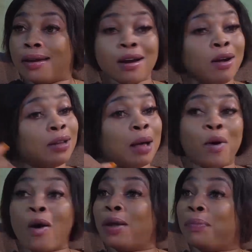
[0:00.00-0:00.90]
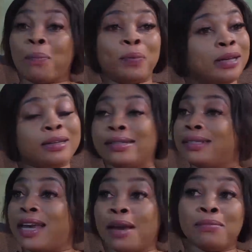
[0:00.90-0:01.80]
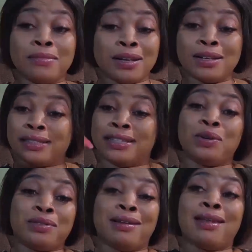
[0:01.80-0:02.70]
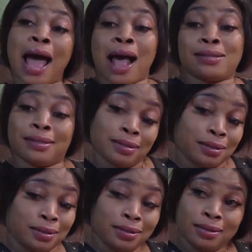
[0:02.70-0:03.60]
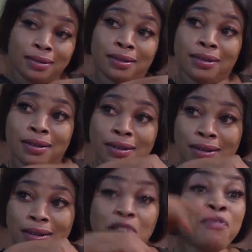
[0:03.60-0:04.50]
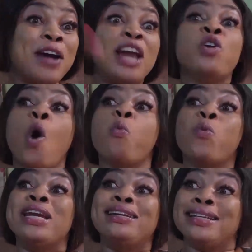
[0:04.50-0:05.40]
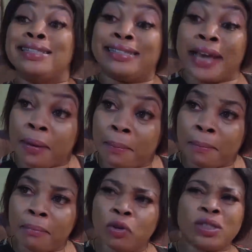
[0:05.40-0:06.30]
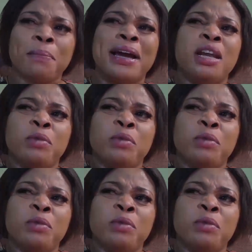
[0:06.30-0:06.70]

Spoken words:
Girl, I'm all about playing this game till the last. If I don't win this game, no say my